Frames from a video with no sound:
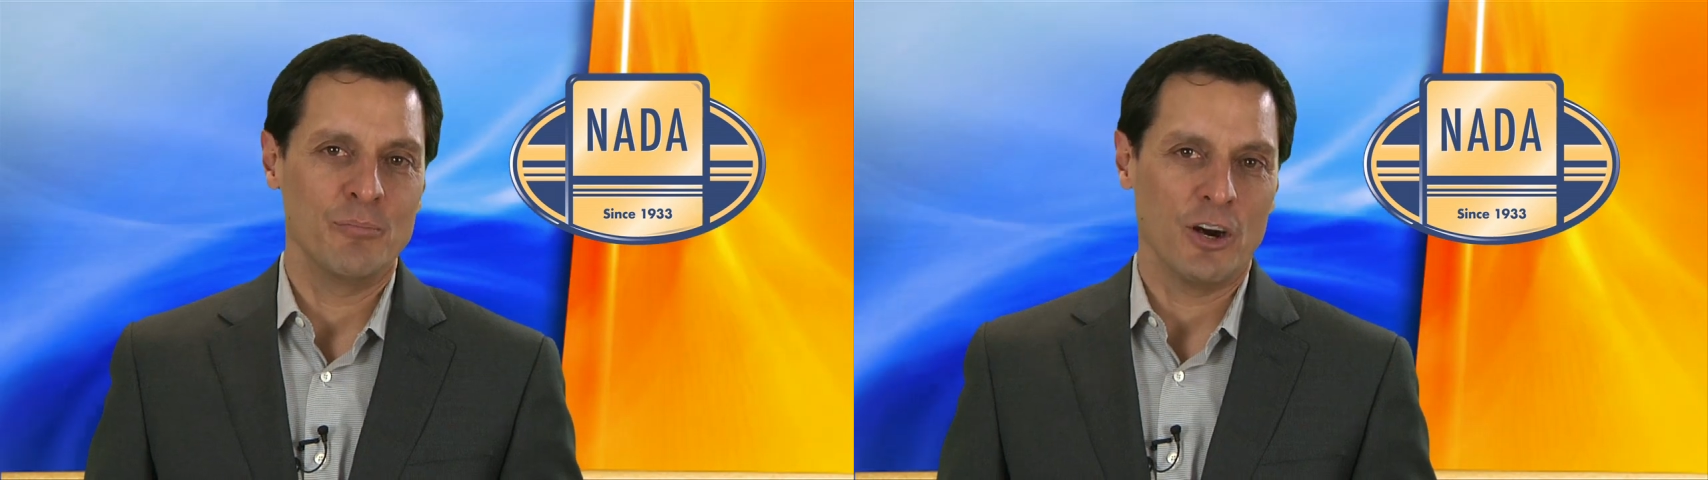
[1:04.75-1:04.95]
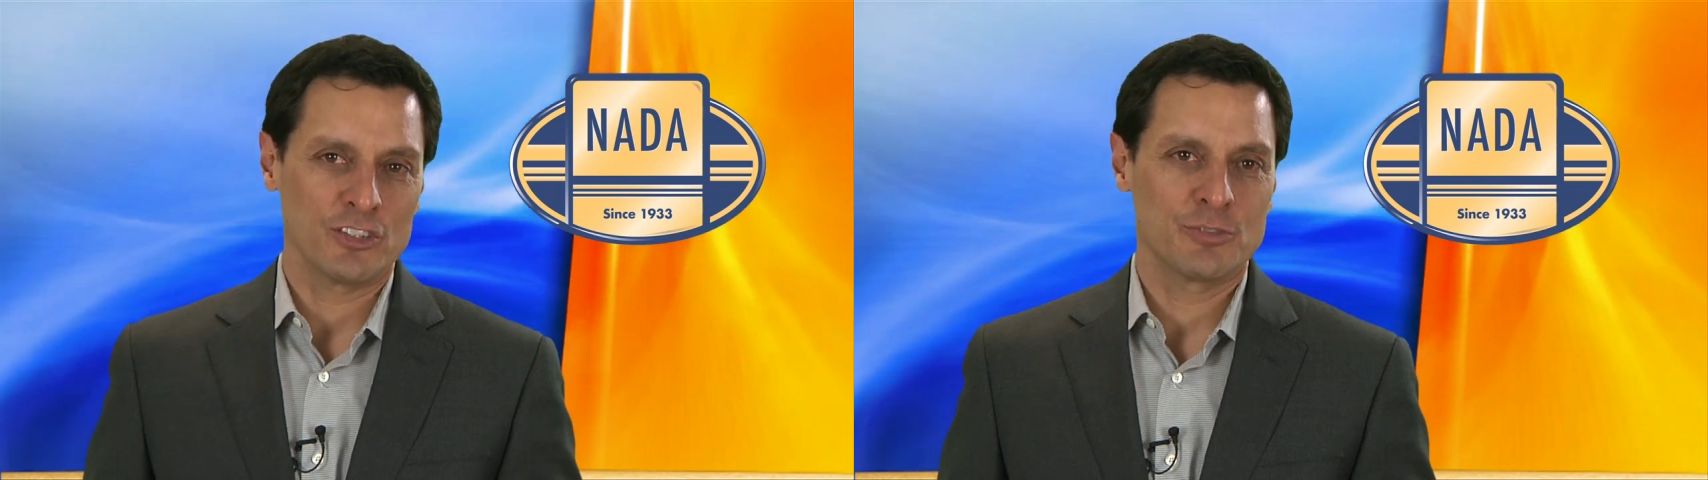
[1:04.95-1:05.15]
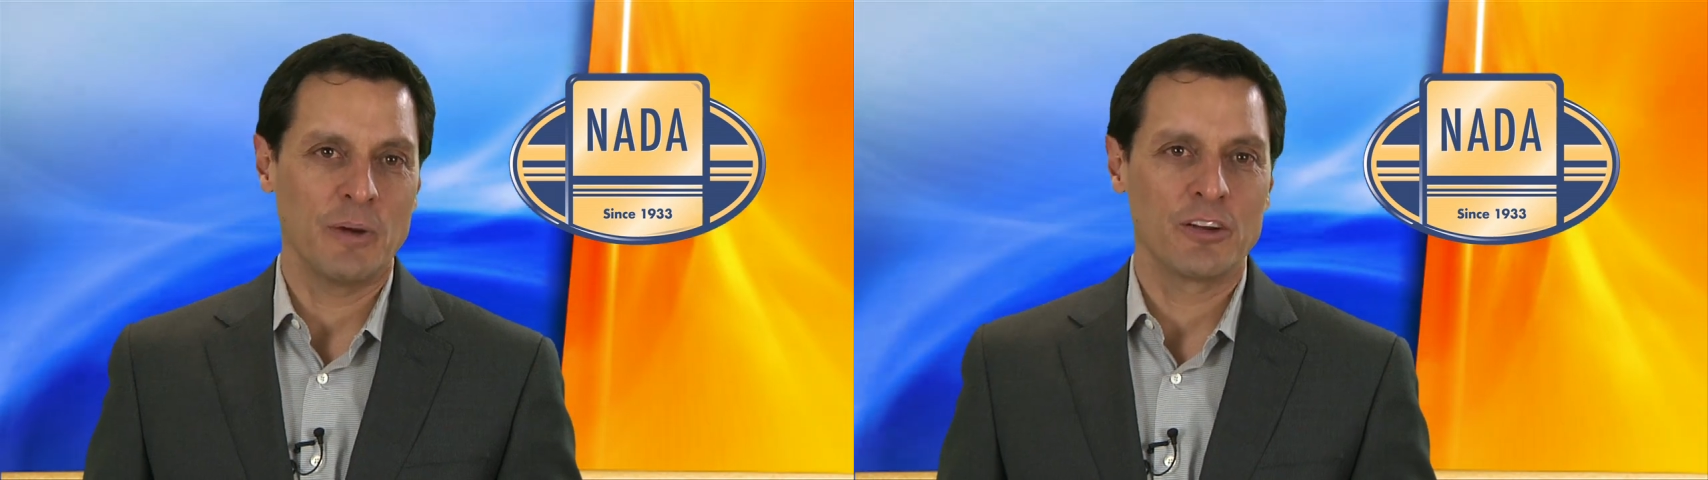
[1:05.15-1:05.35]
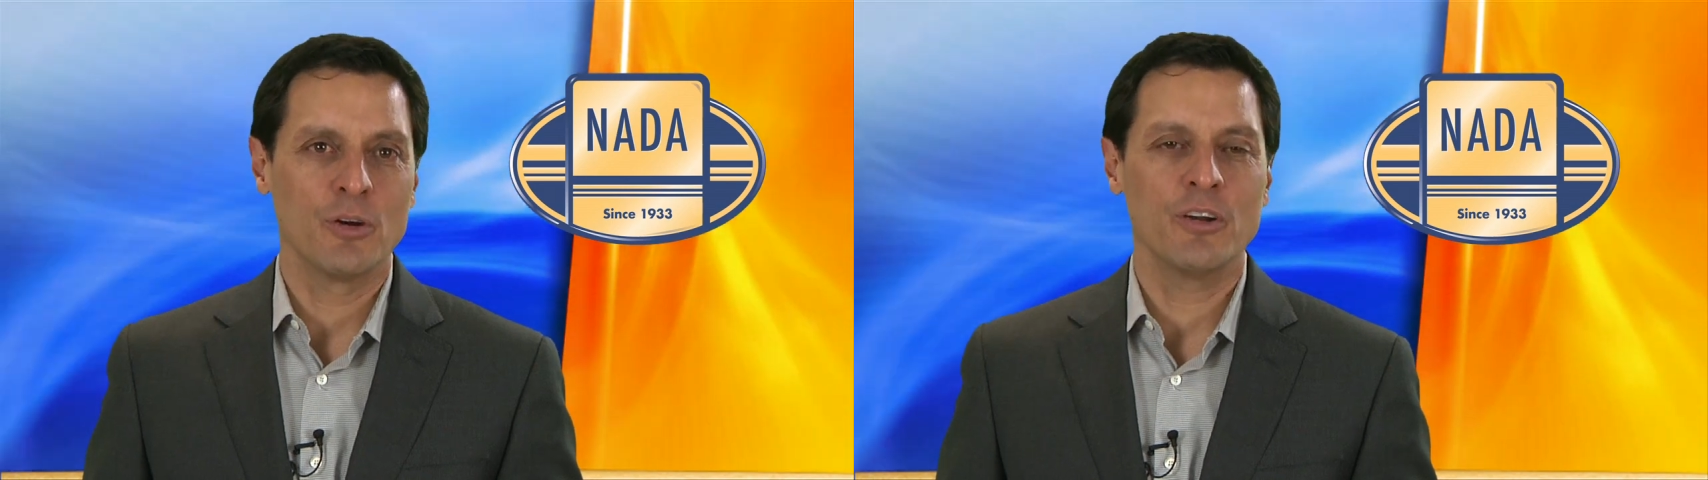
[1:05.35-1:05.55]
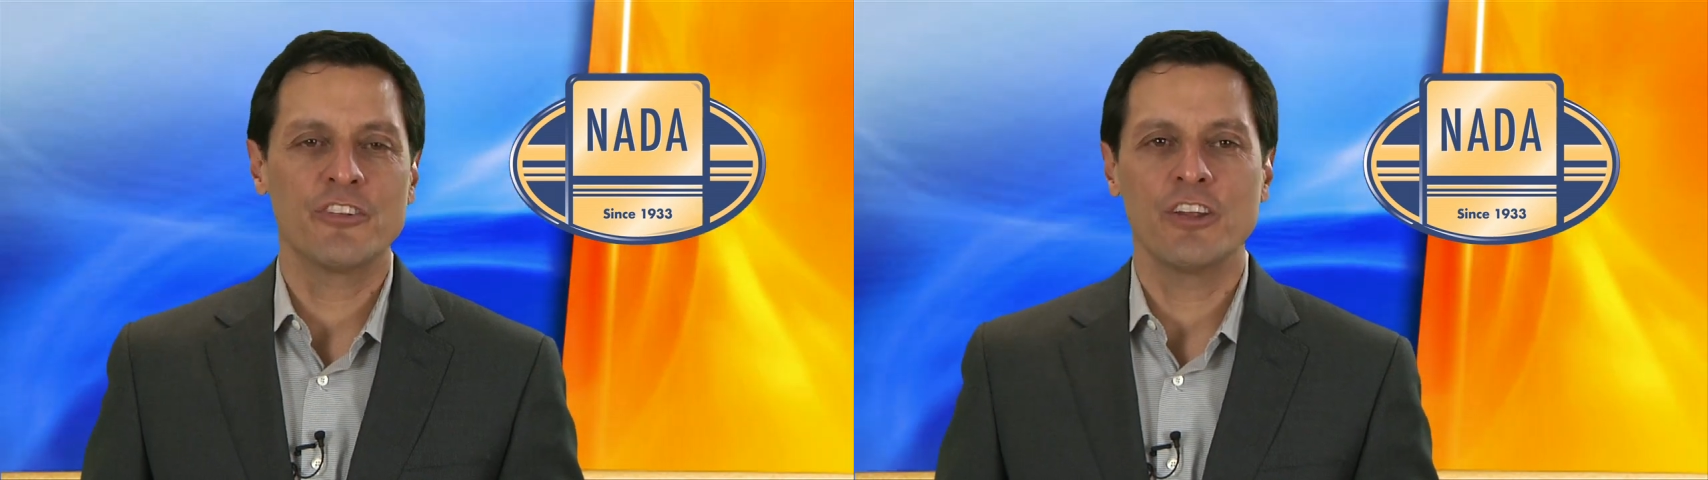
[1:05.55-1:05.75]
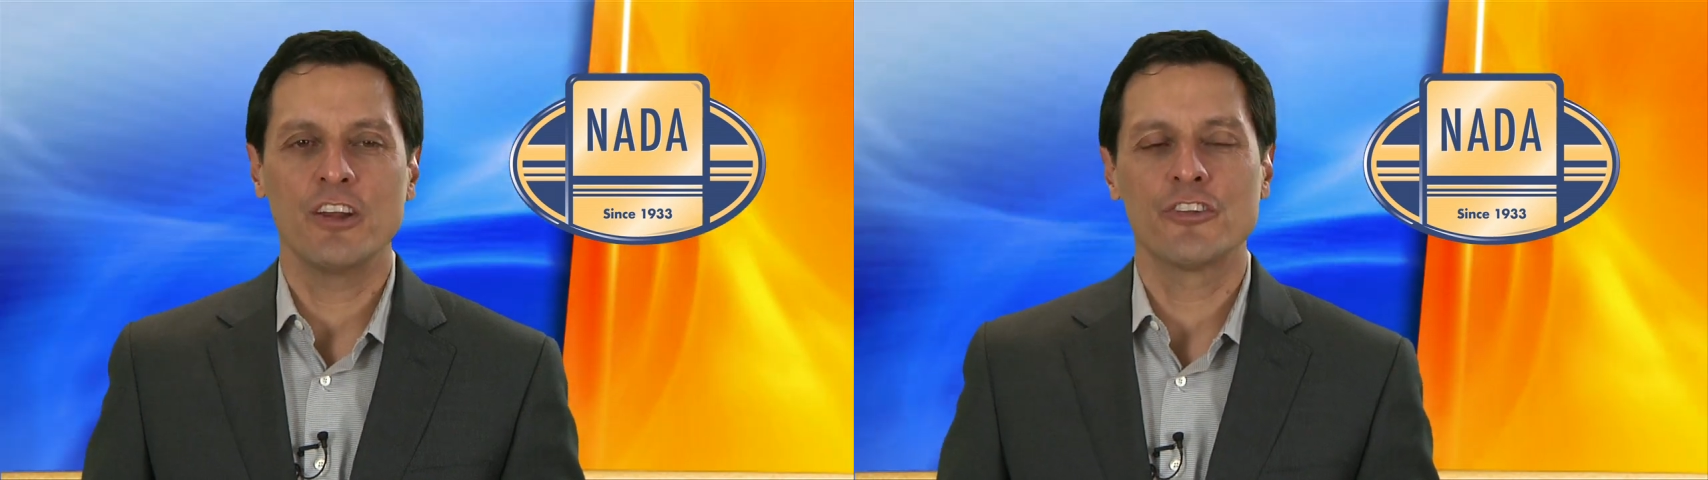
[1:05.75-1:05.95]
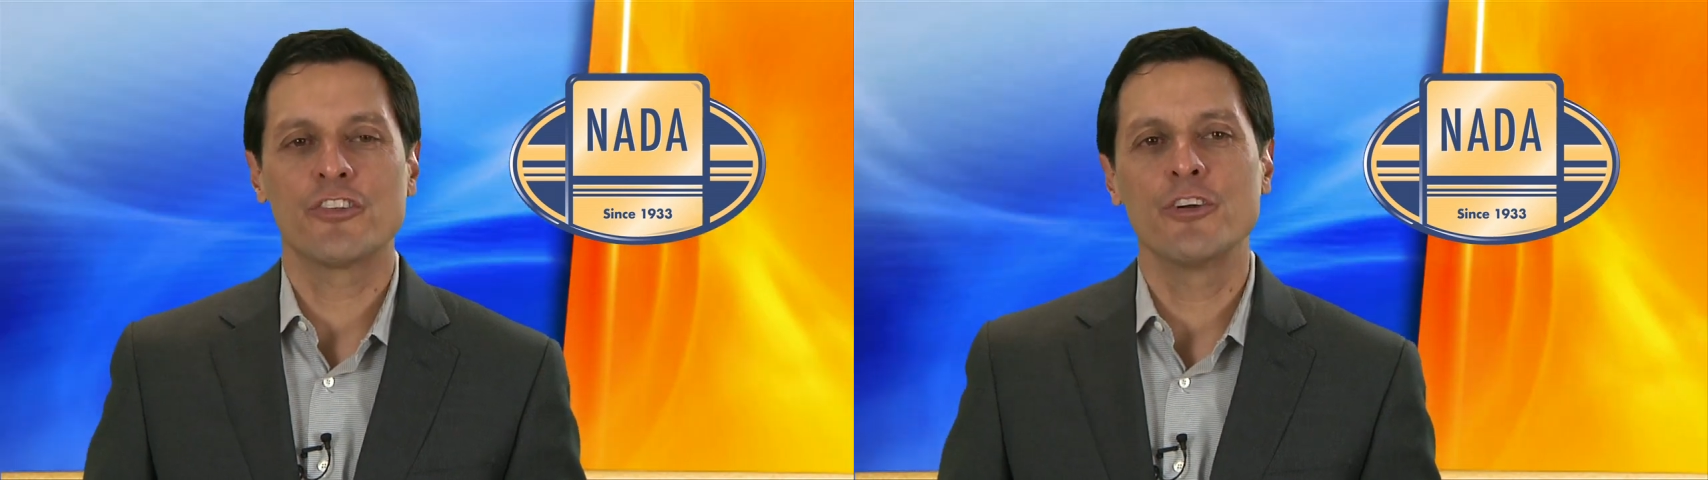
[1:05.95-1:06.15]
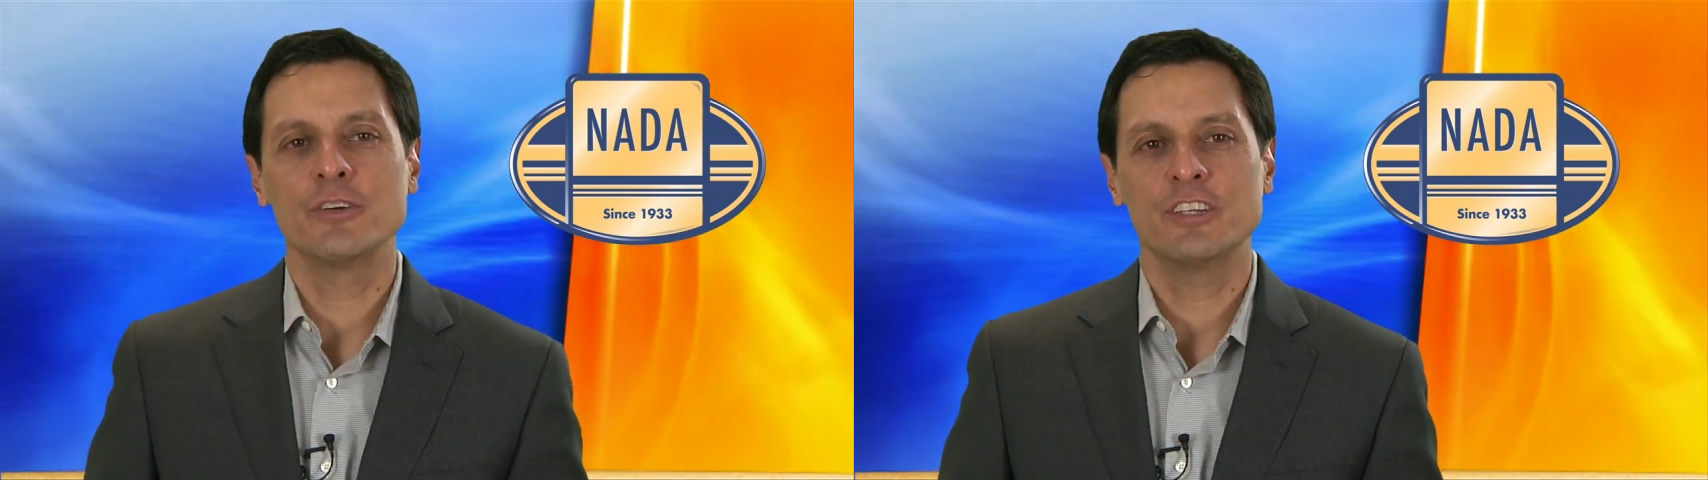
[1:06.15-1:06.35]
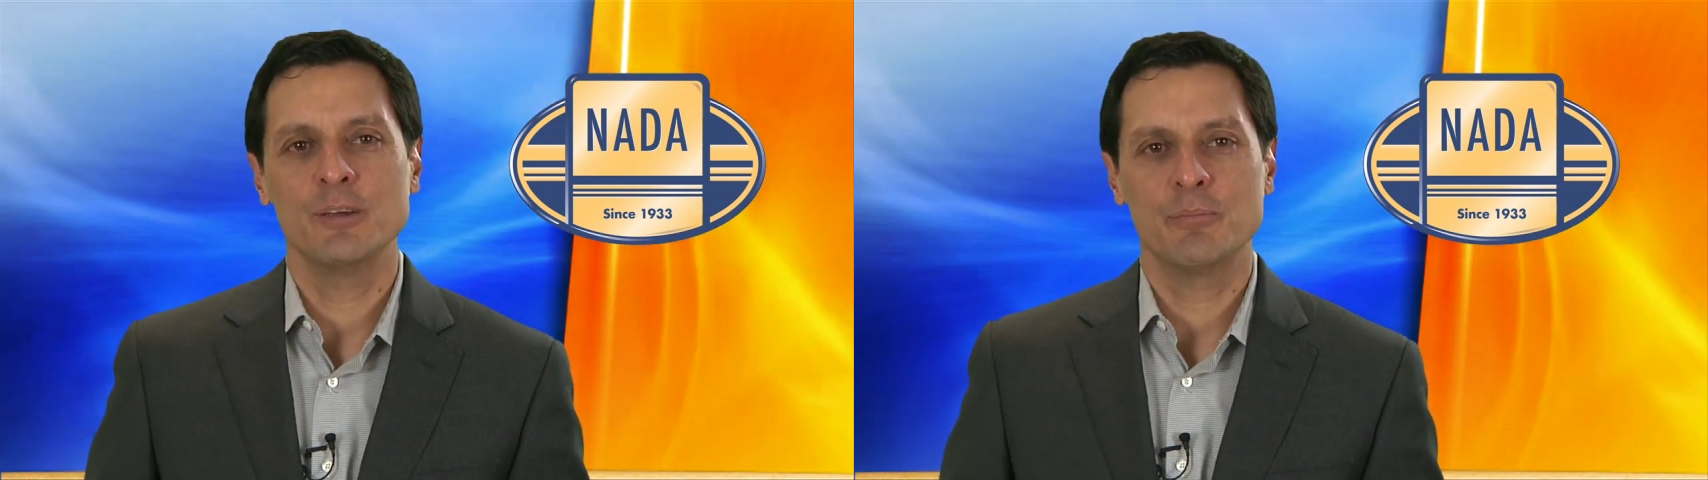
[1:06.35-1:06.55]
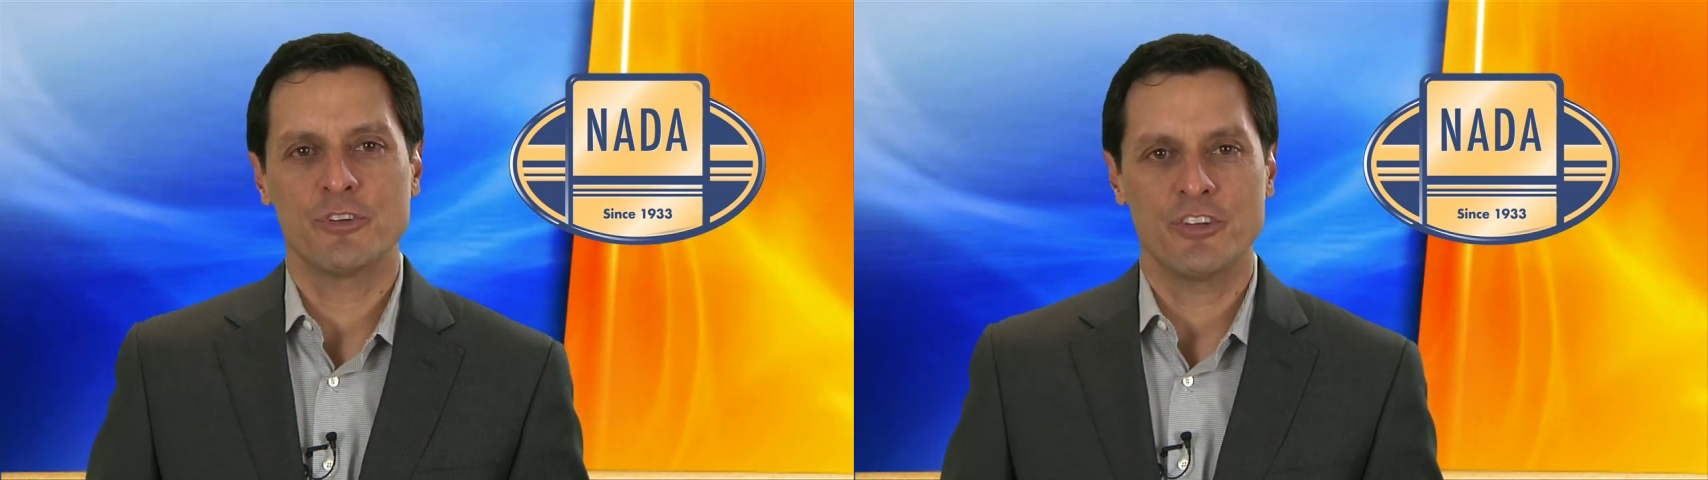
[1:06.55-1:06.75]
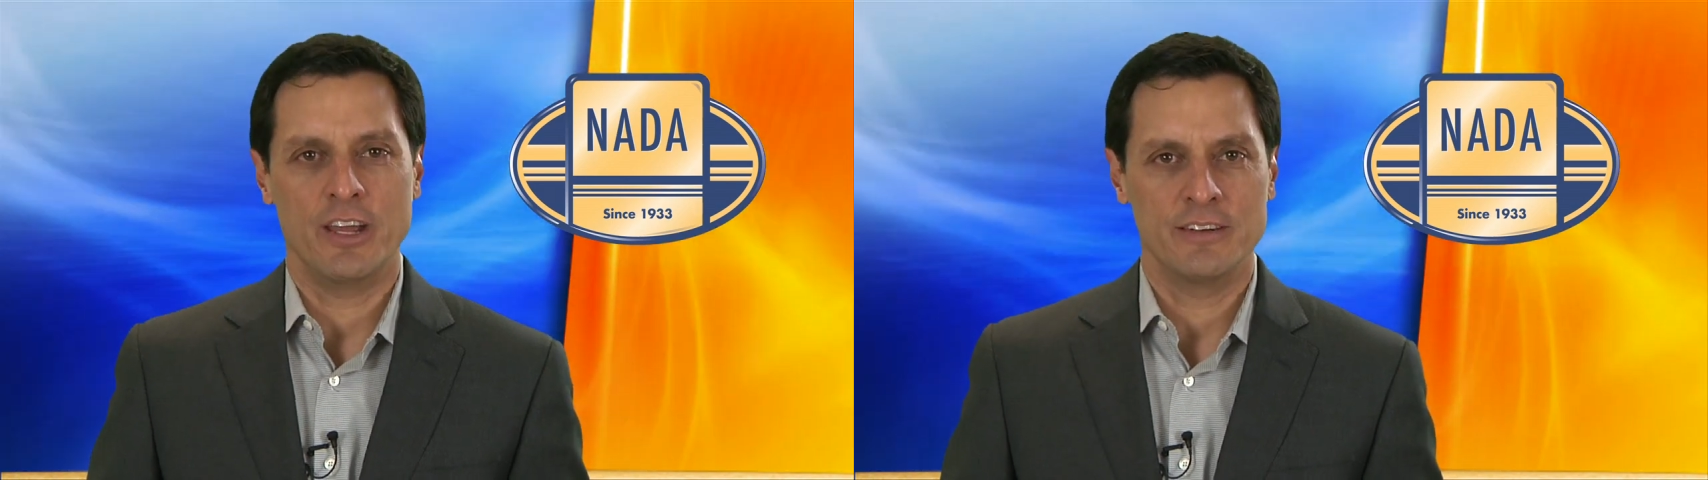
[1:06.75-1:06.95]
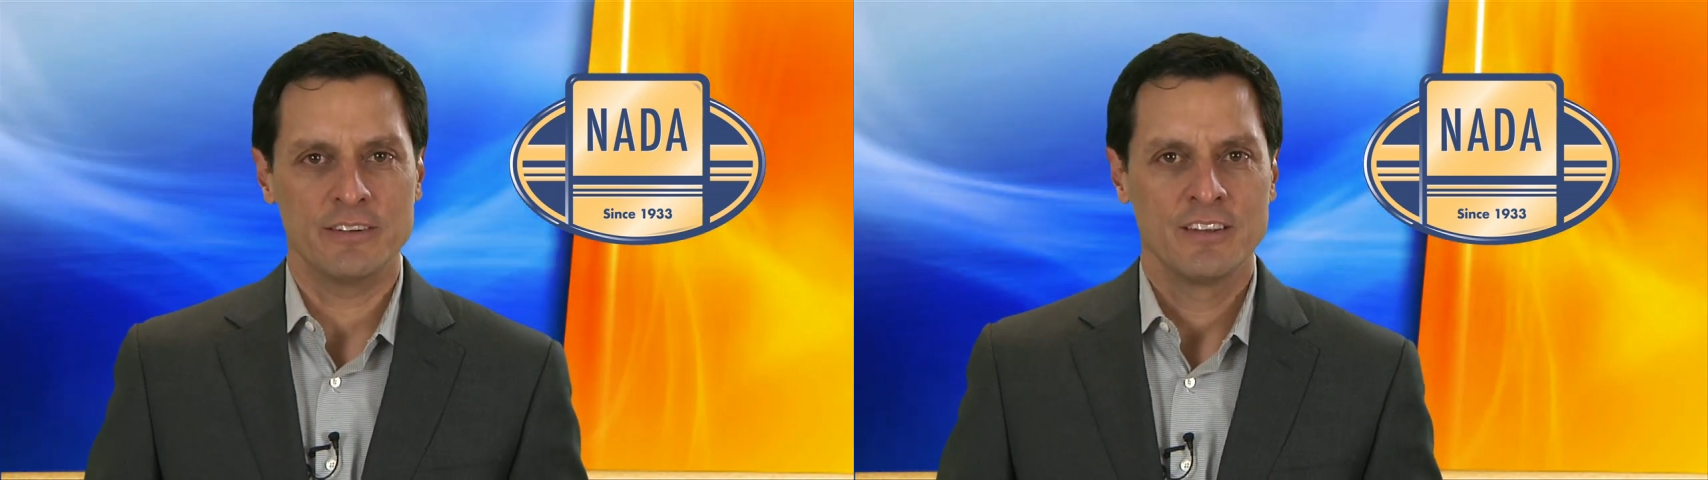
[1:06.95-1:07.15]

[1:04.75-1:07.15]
March by growing sales 13%,